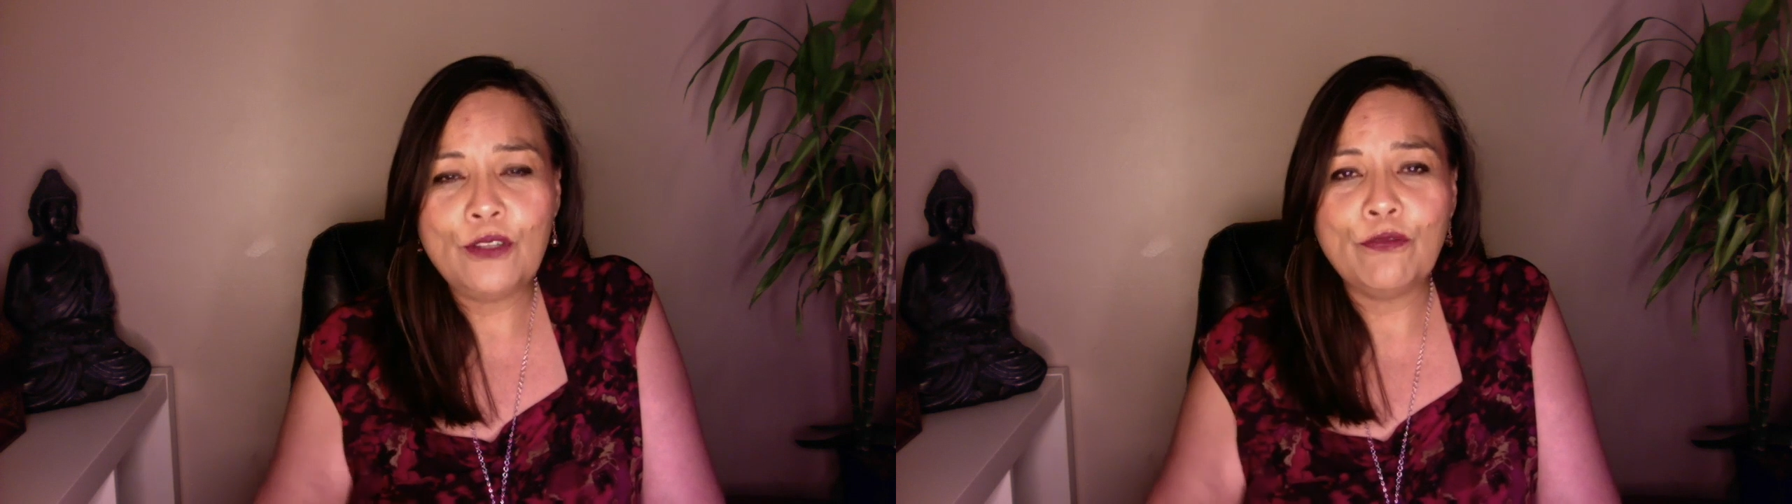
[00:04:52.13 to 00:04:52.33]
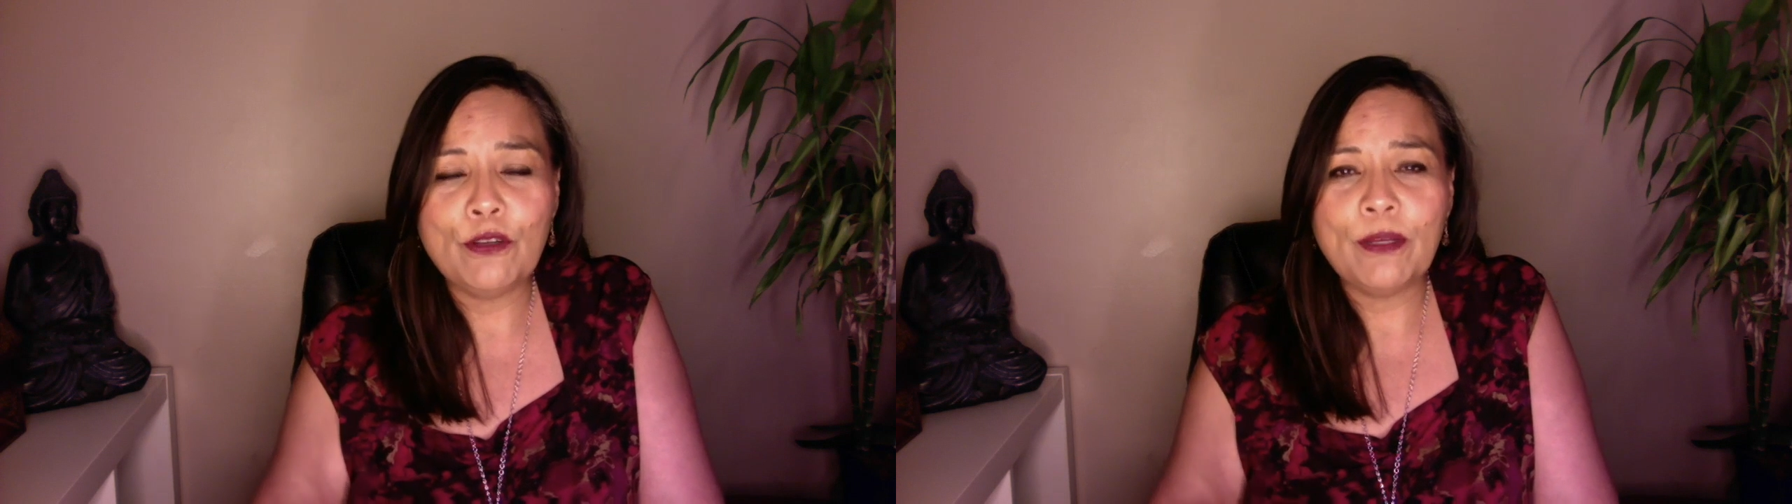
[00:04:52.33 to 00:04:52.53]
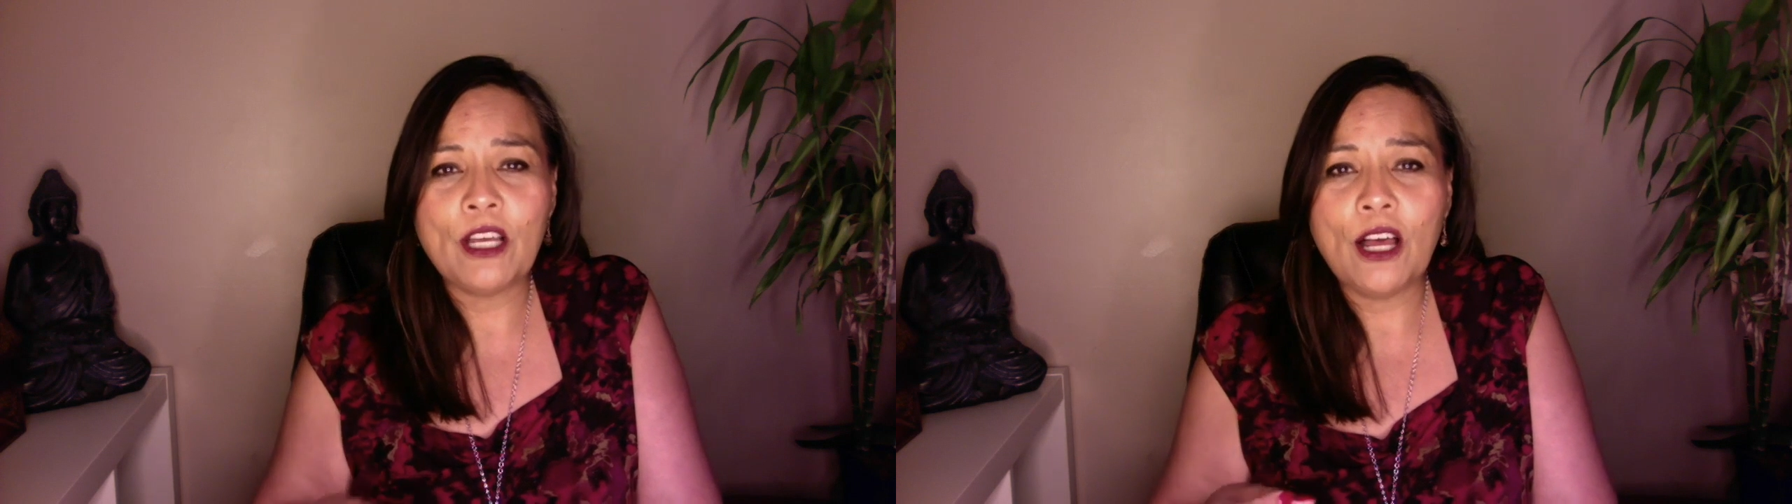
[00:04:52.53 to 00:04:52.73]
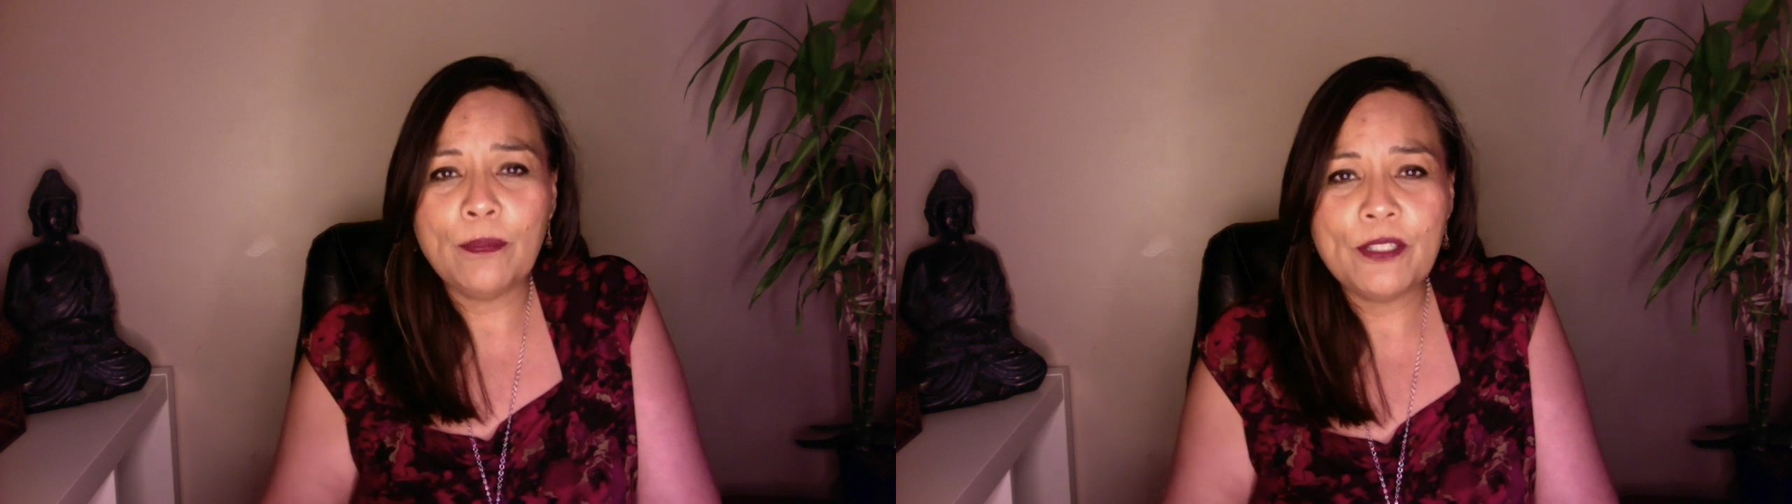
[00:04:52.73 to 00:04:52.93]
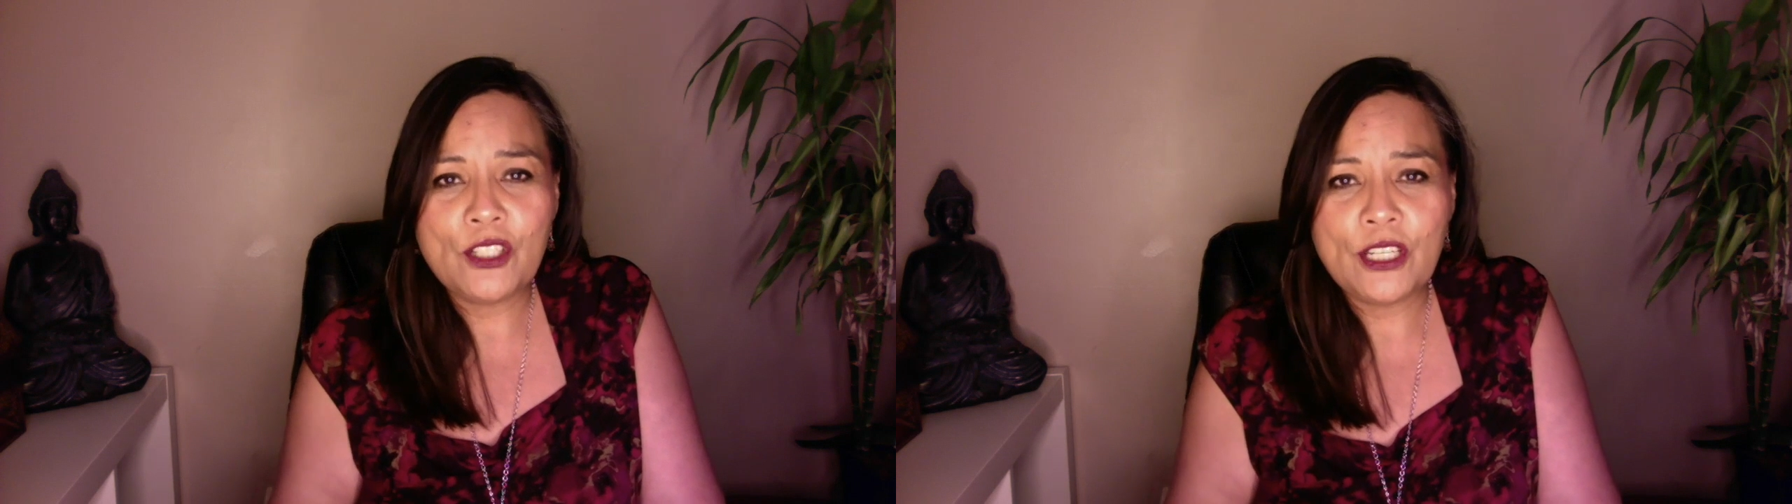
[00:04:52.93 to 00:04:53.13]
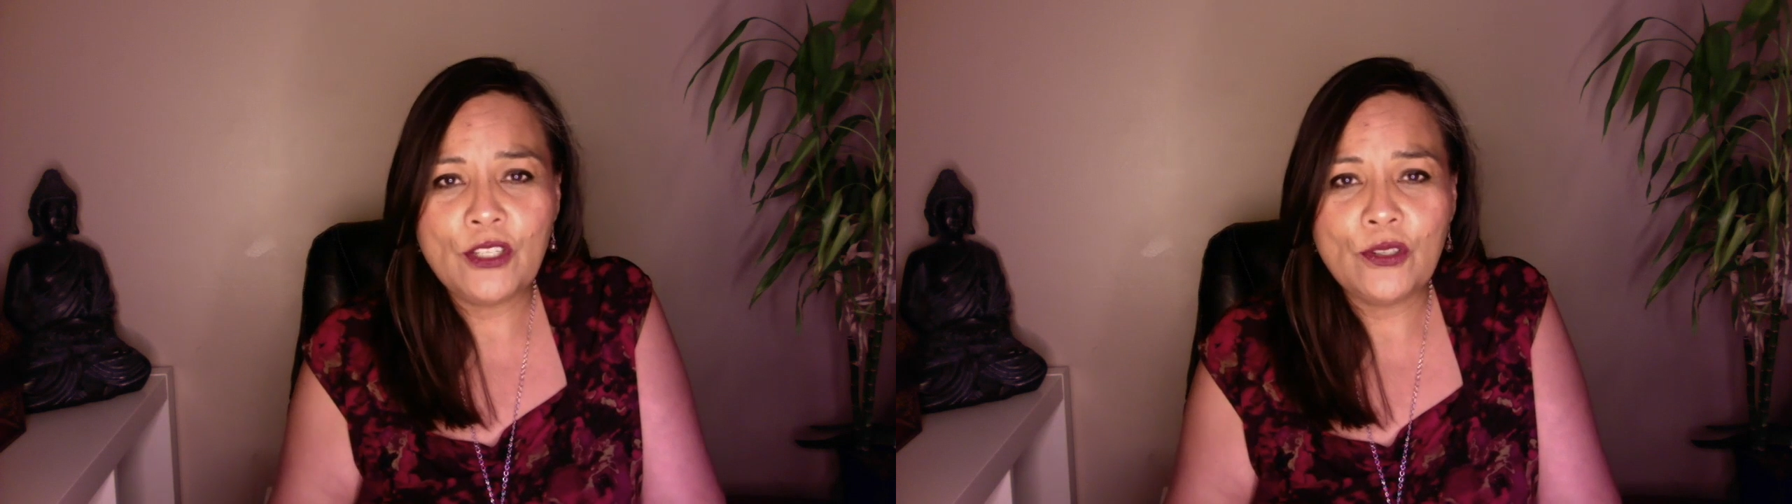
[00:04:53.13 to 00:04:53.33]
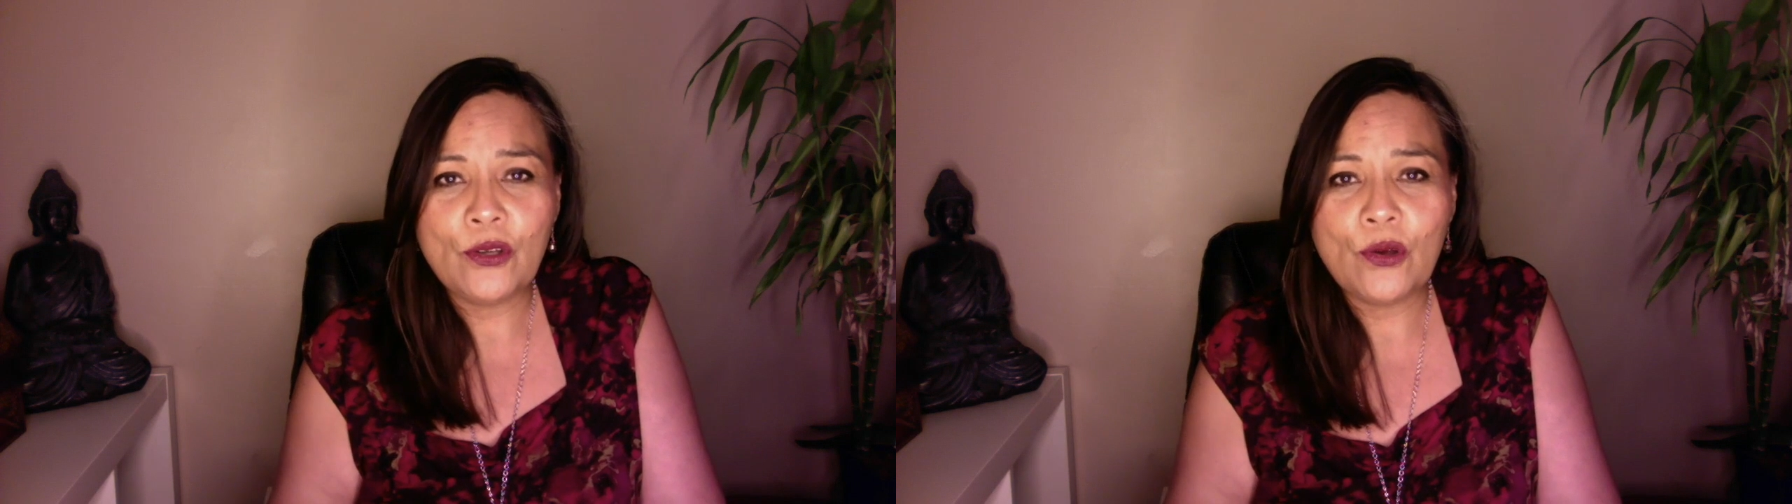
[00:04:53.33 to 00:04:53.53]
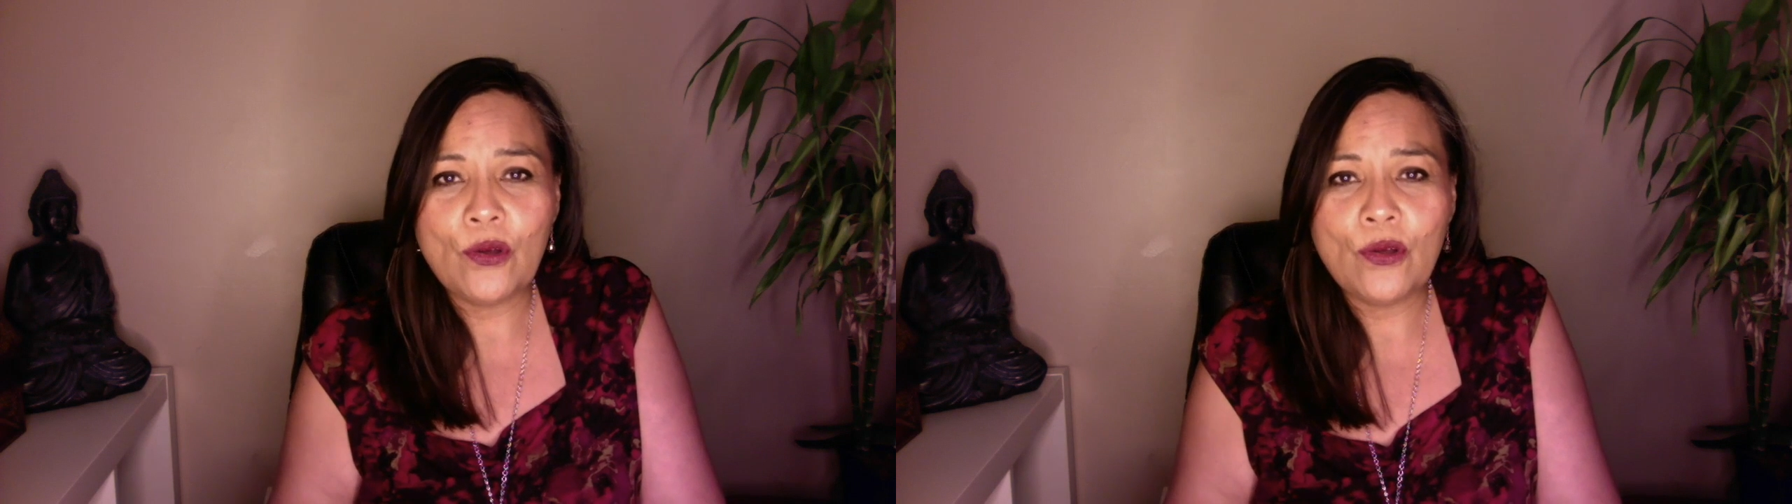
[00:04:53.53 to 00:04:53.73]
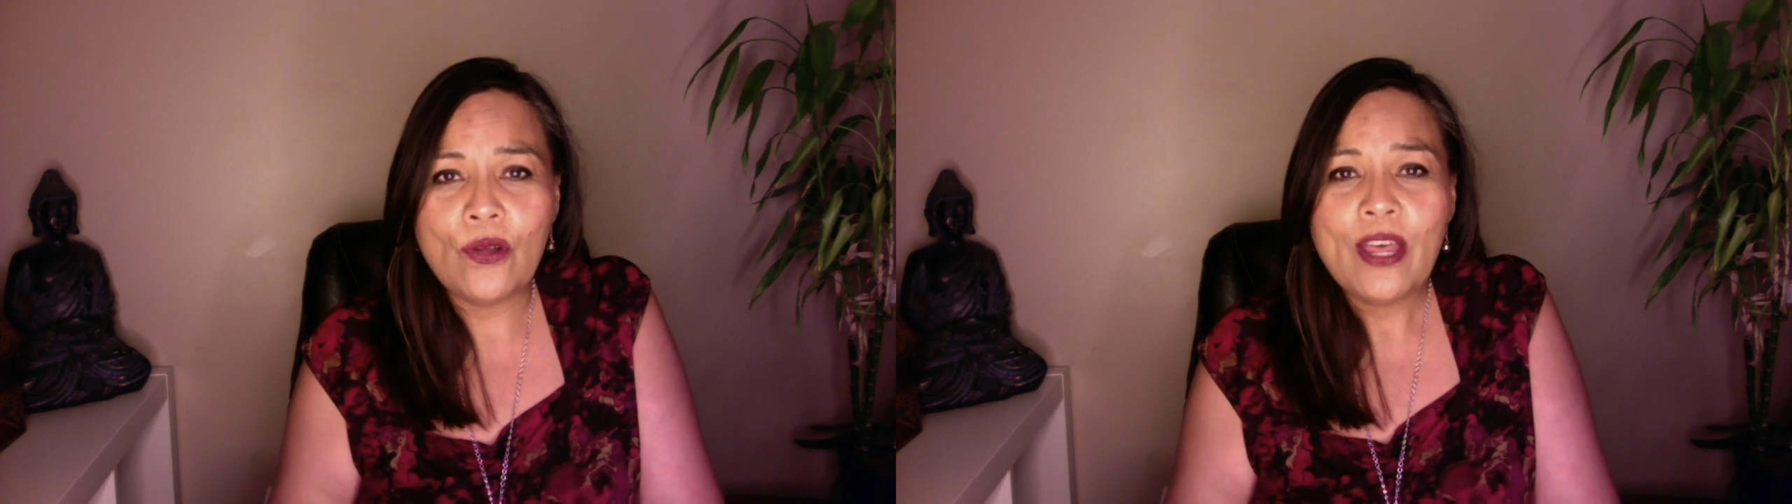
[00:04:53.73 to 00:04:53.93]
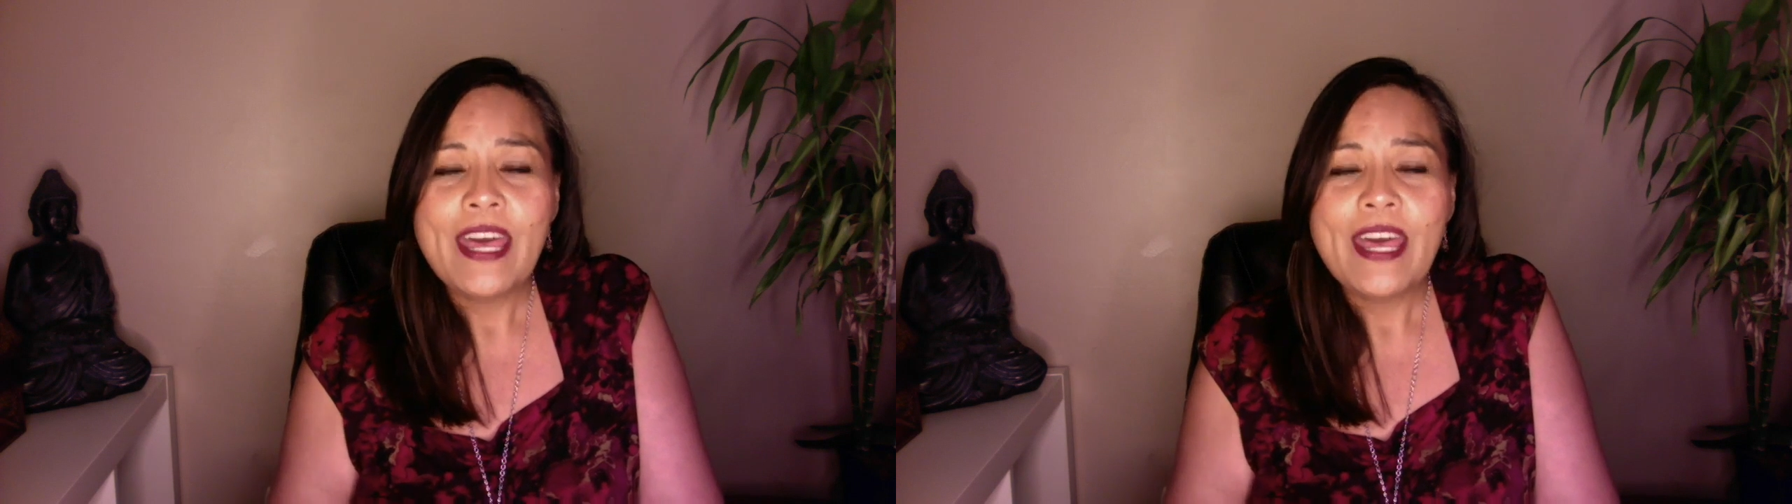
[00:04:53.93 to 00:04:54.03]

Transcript: from accomplishing your goal,